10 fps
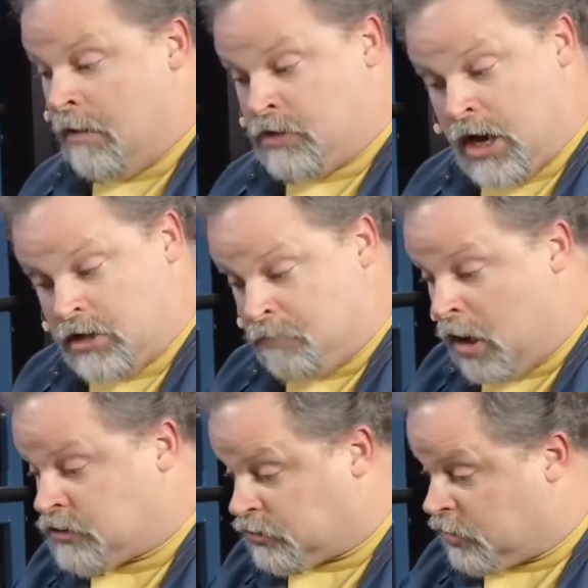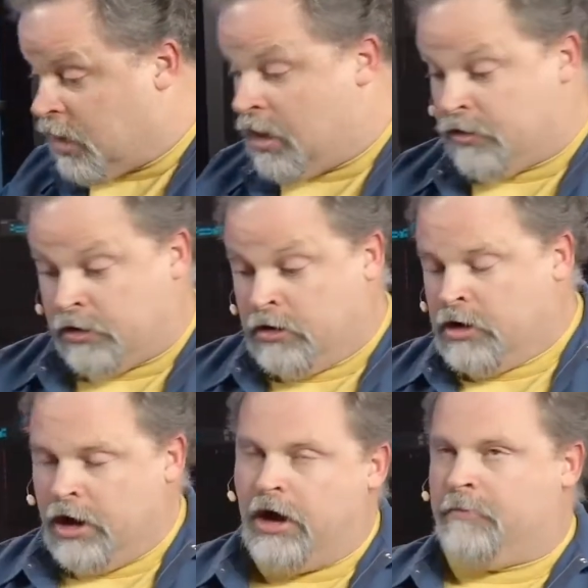I'm tying the buses together,
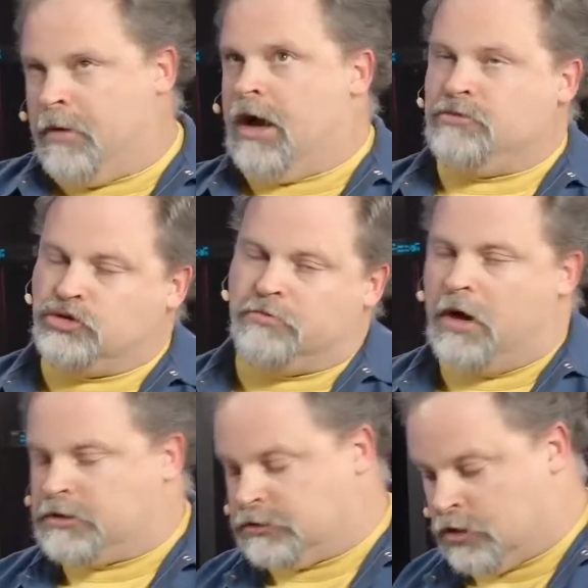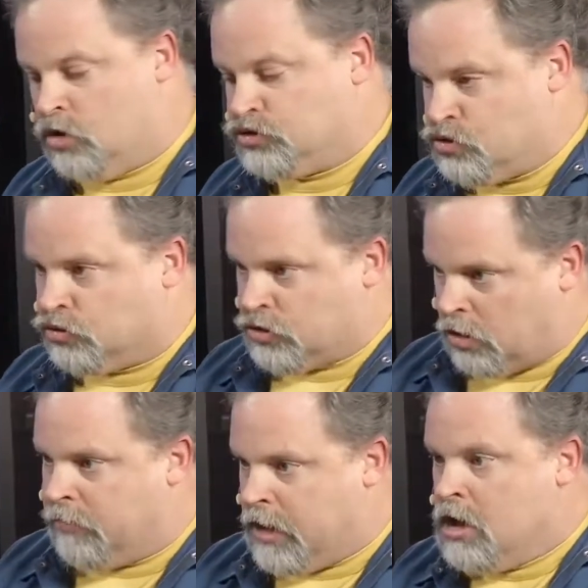but I'm using buses as an old school
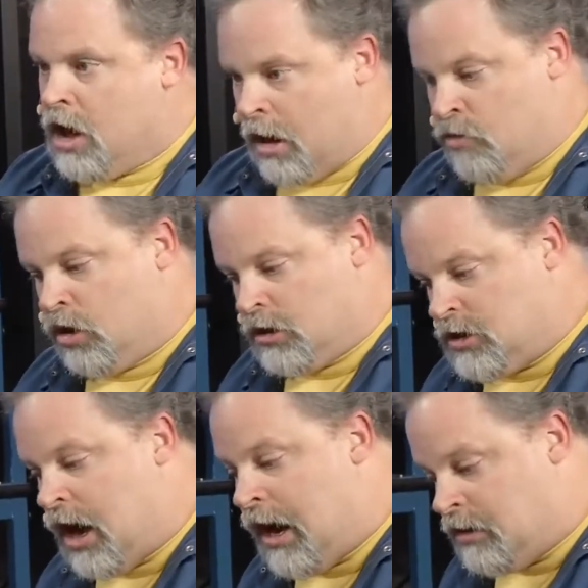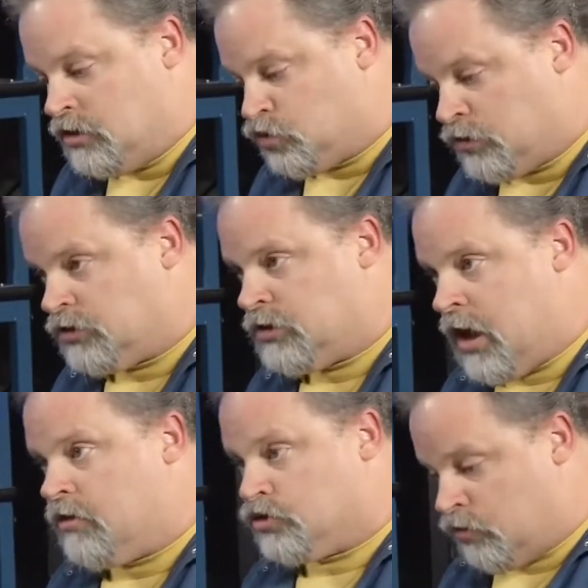term, but I'm really tying these switches
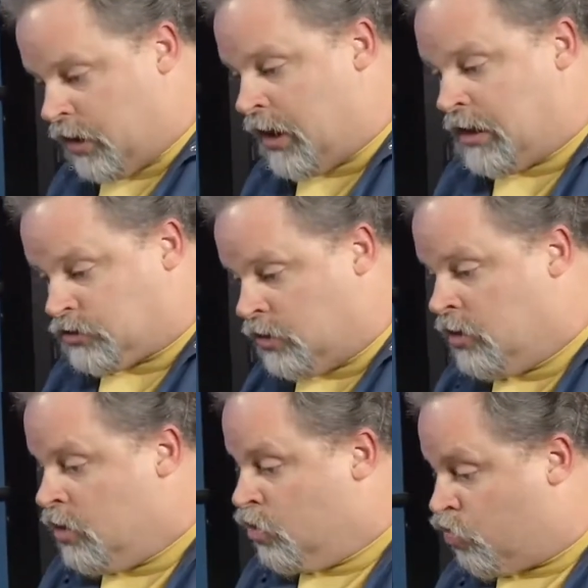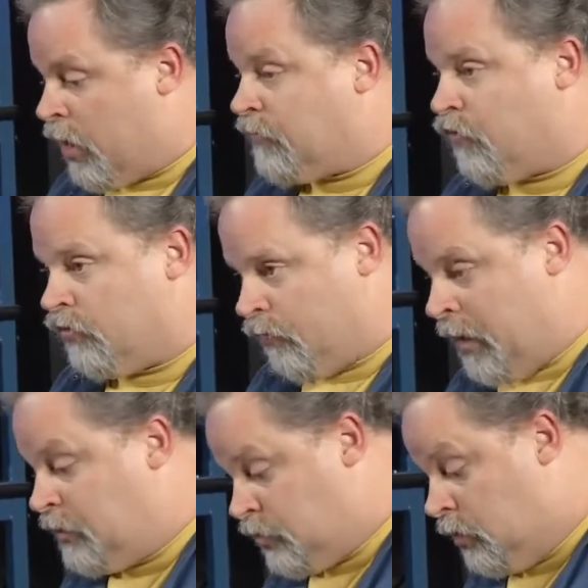together so they can actually transfer
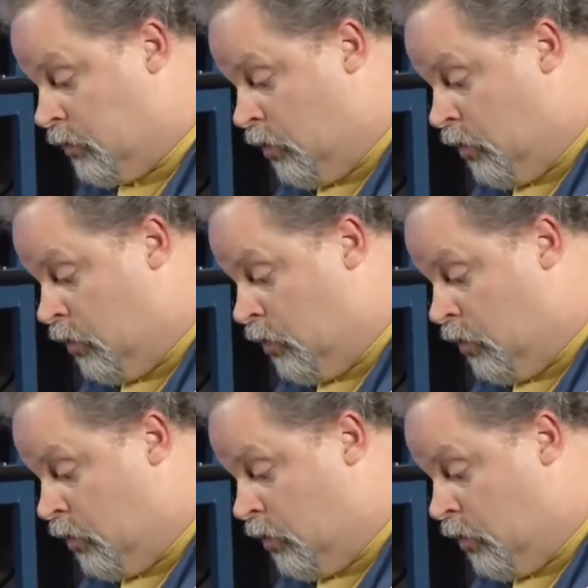information,